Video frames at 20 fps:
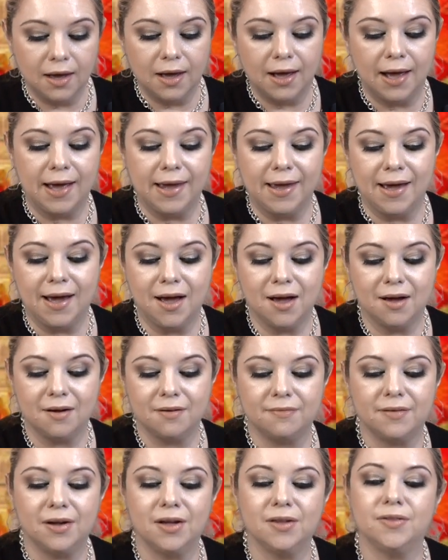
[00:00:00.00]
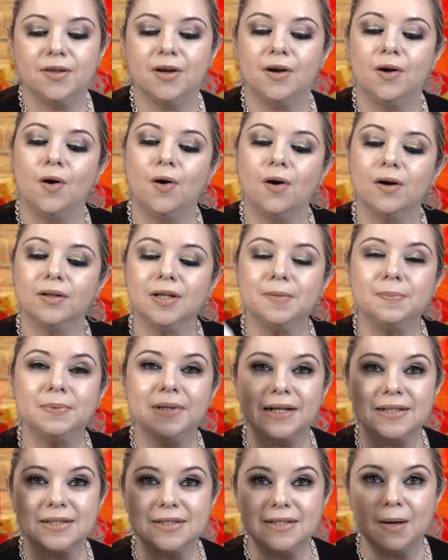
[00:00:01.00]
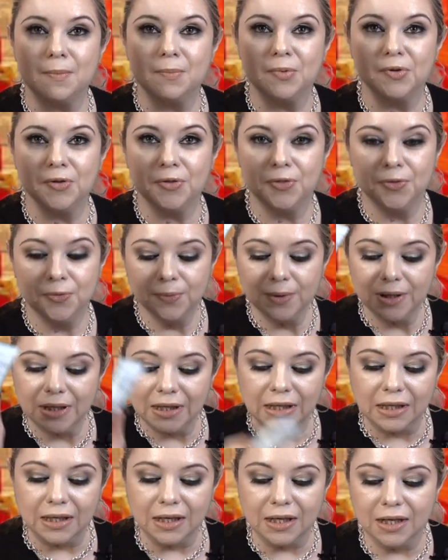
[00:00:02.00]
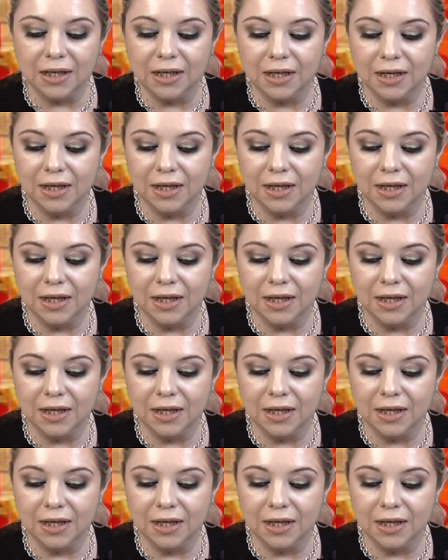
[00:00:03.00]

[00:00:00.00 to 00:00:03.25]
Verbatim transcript: I have the Olaplex No. 3.